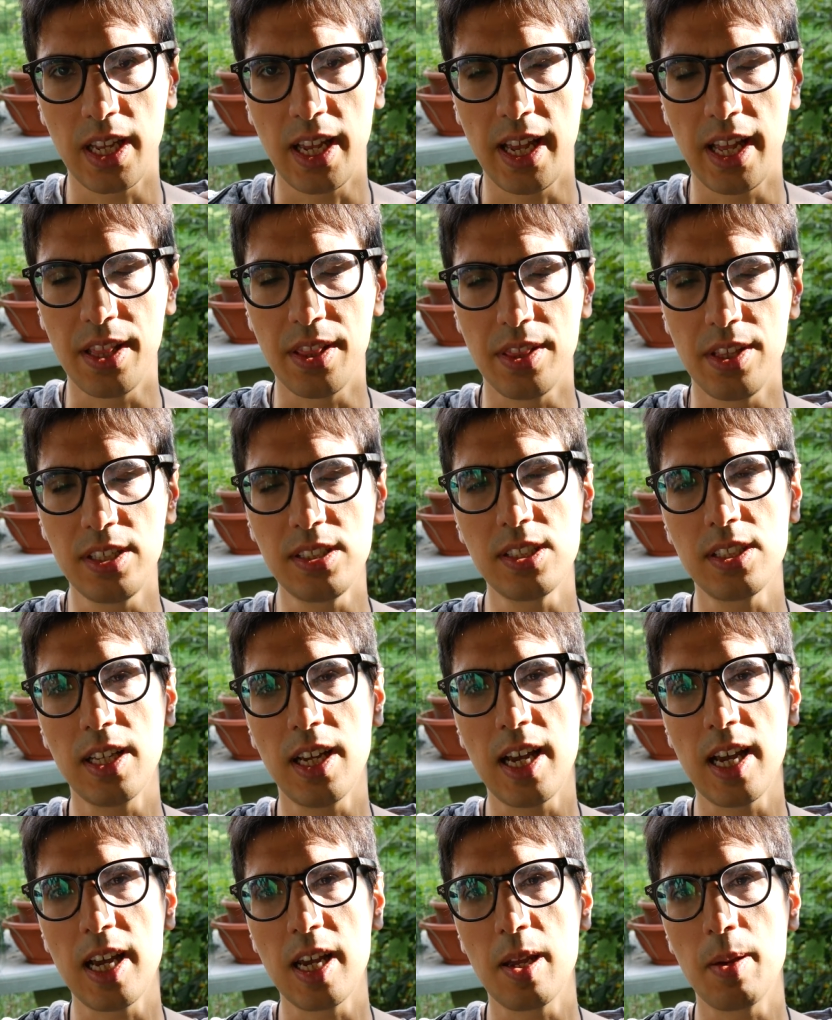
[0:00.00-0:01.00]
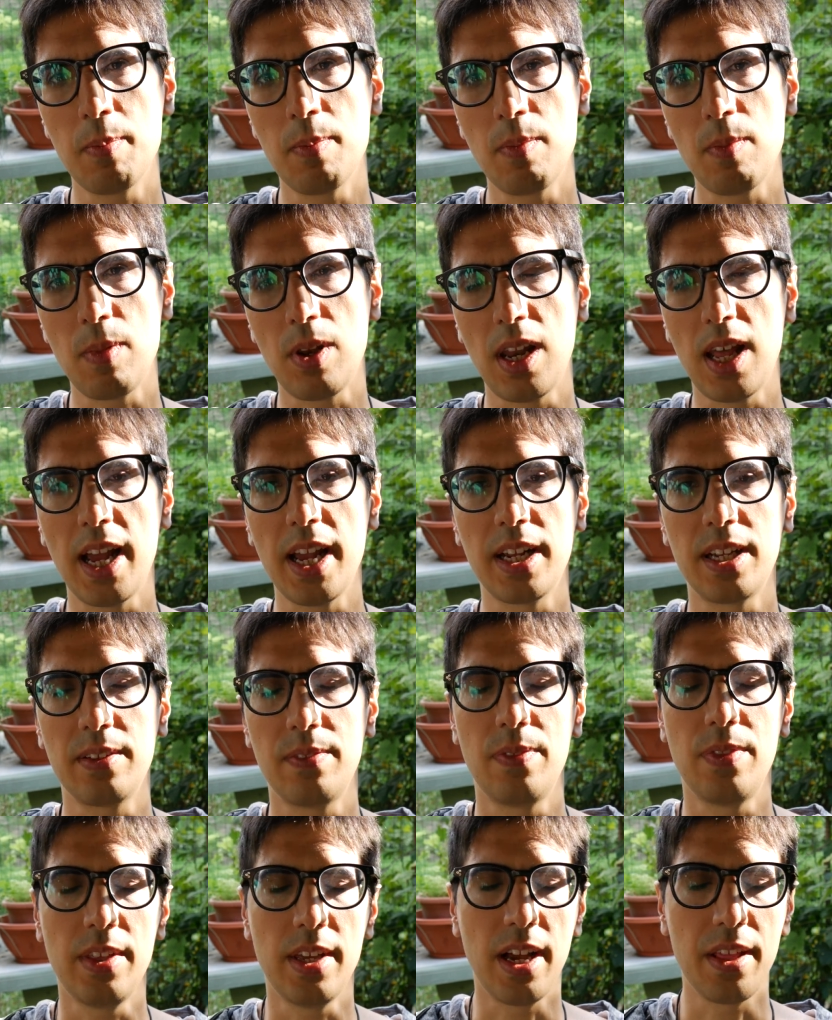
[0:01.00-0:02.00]
And this time,
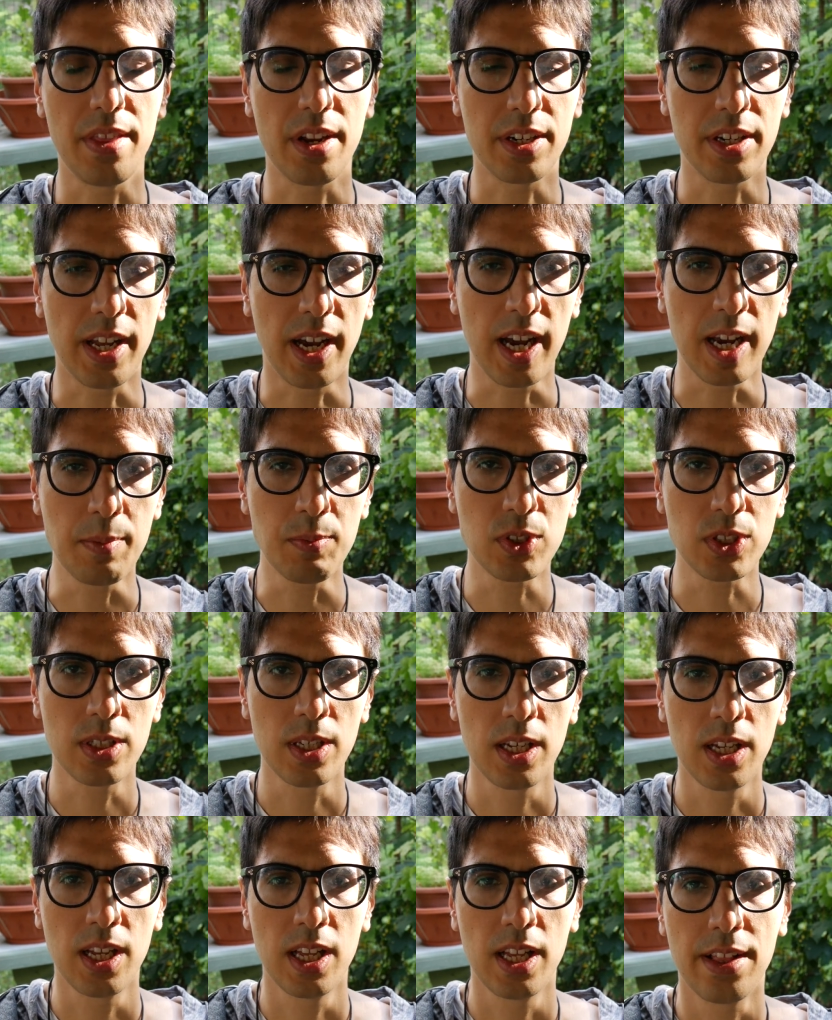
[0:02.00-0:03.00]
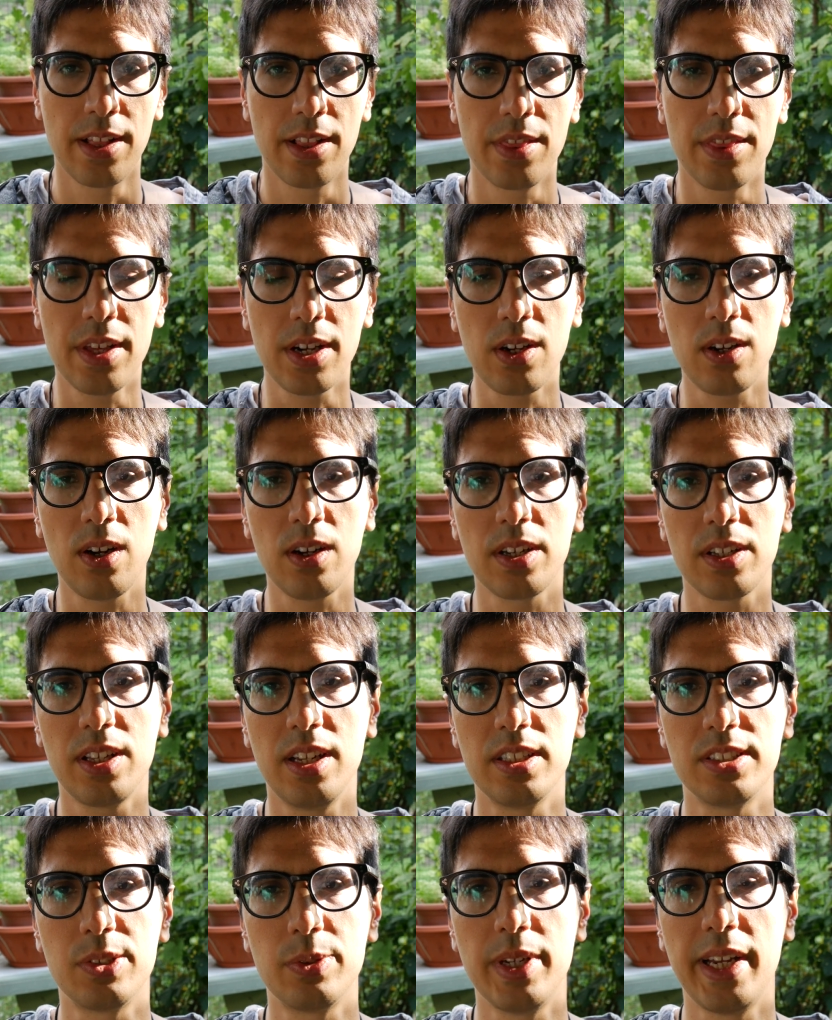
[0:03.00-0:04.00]
like the other times, the
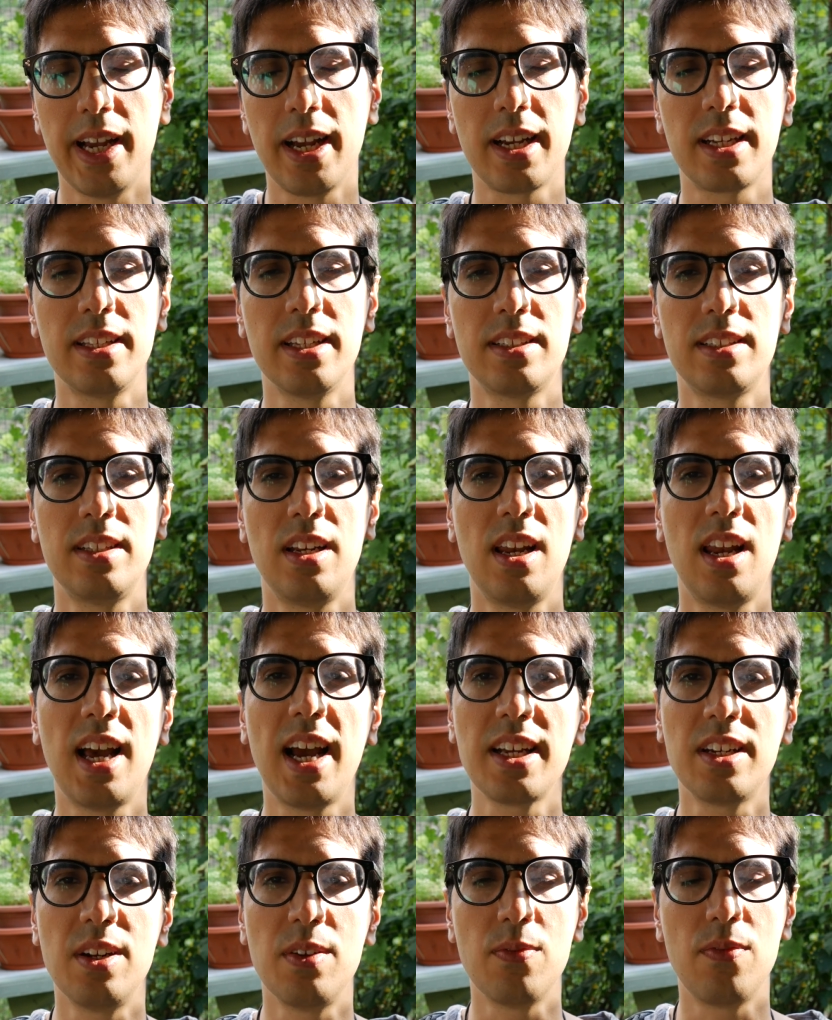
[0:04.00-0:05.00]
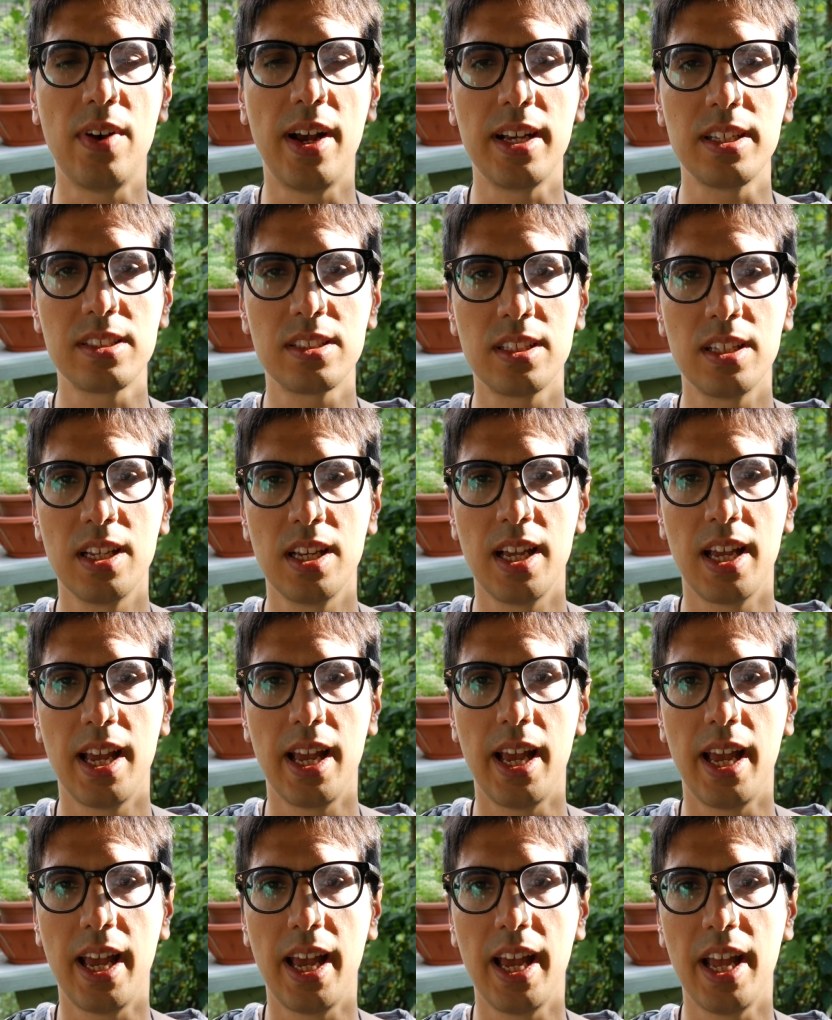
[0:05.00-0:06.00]
cockatiels reacted lightning fast,
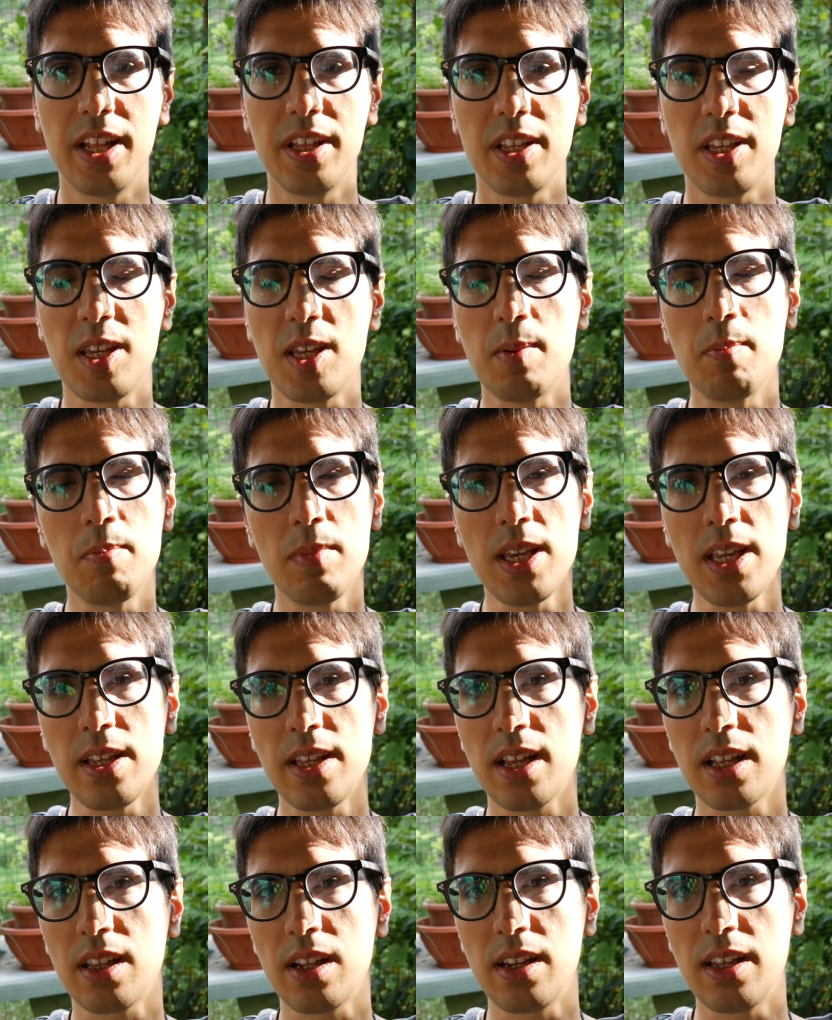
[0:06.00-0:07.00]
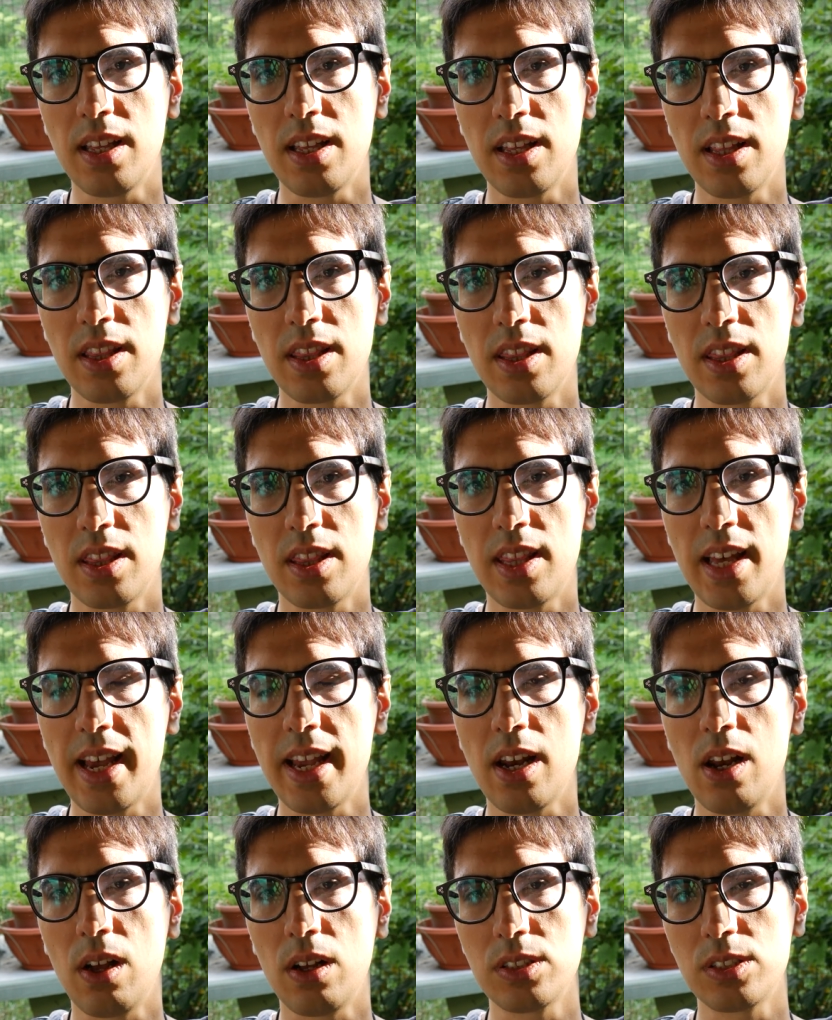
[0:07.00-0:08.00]
and immediately
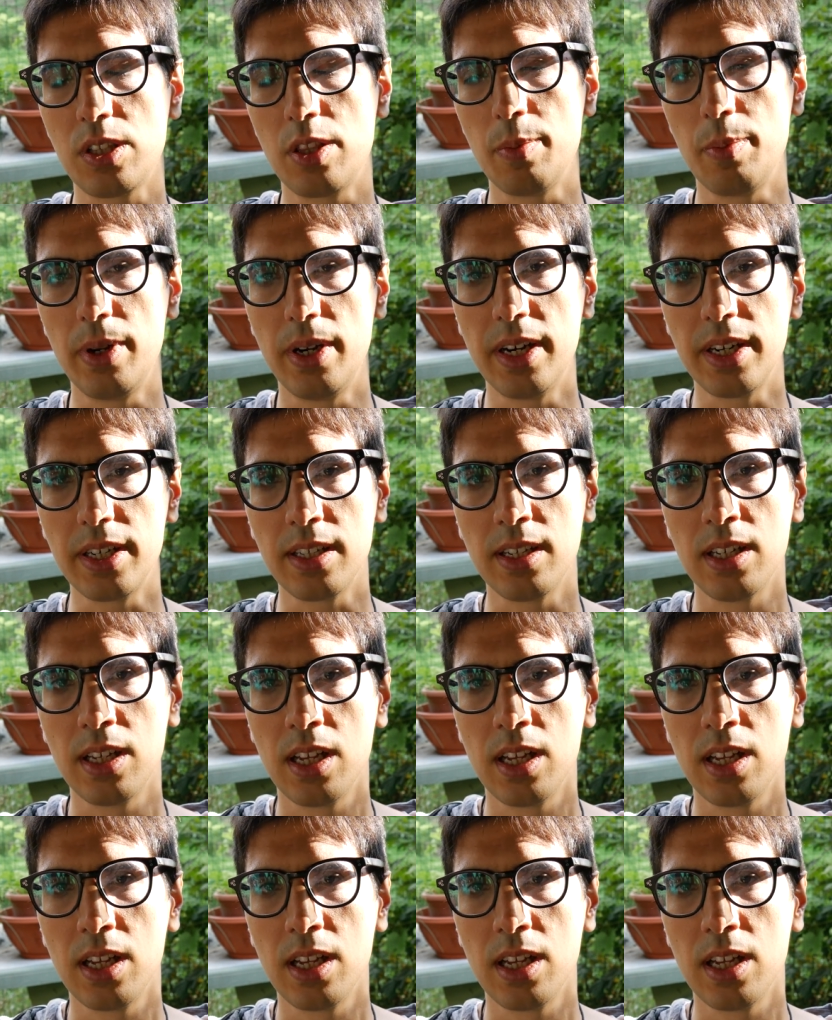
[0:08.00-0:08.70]
they lost the bird.